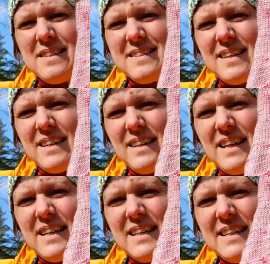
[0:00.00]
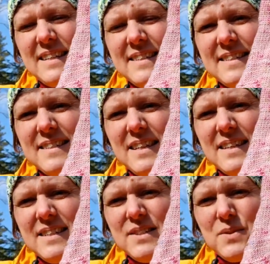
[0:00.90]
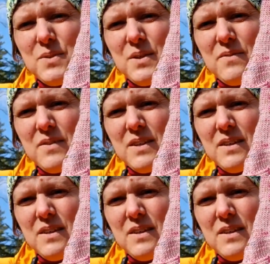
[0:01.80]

sunlight is sort of